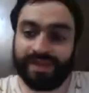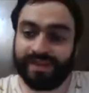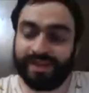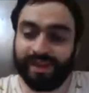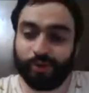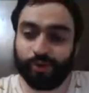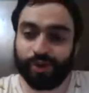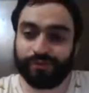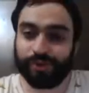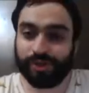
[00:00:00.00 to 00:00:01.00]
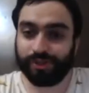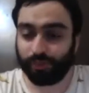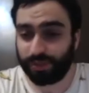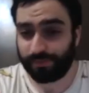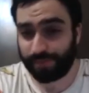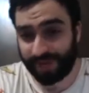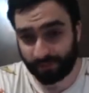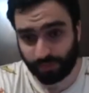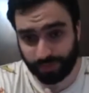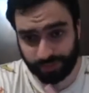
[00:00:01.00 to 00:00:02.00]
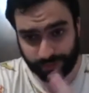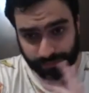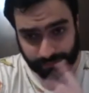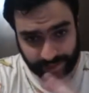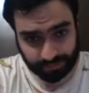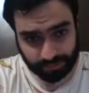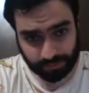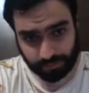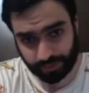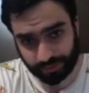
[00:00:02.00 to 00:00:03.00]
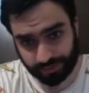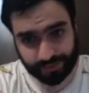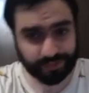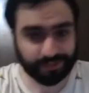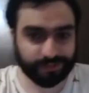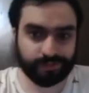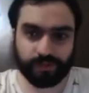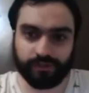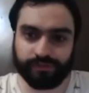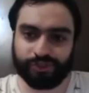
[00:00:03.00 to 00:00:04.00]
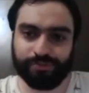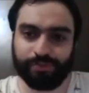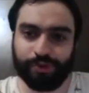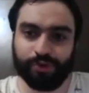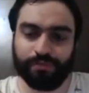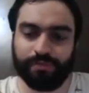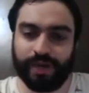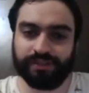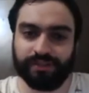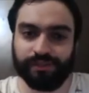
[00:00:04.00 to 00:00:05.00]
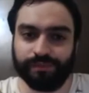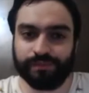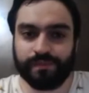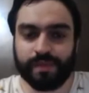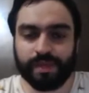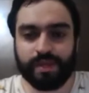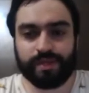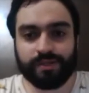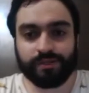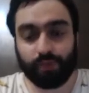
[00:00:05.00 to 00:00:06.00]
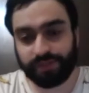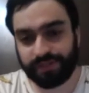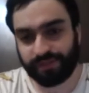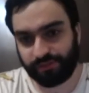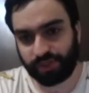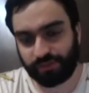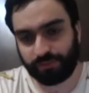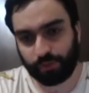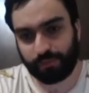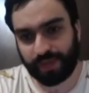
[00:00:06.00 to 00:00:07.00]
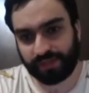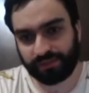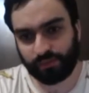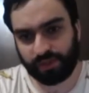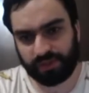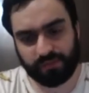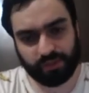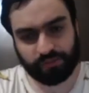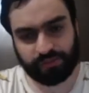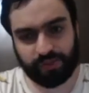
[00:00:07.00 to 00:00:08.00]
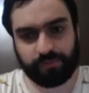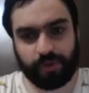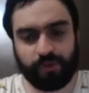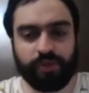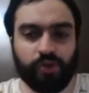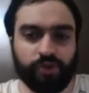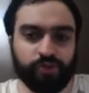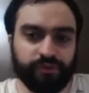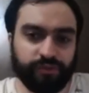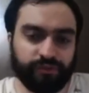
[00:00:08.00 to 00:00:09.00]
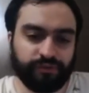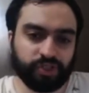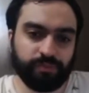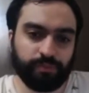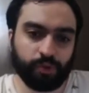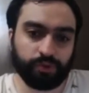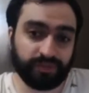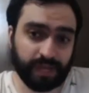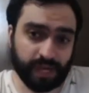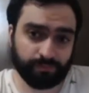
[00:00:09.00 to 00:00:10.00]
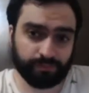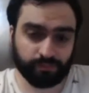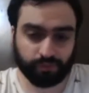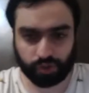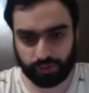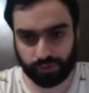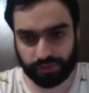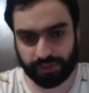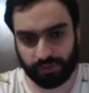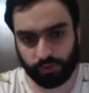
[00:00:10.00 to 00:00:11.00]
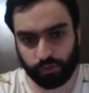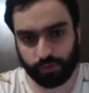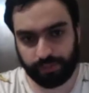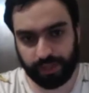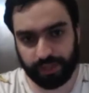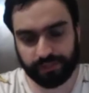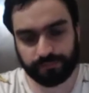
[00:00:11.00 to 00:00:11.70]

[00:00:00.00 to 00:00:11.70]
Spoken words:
Hello everyone, we're back with pattern number 6, the fishing pole pattern. So what is the fishing pole pattern? Well, many of you have probably heard of the fishing pole trap, which occurs in the Ruy Lopez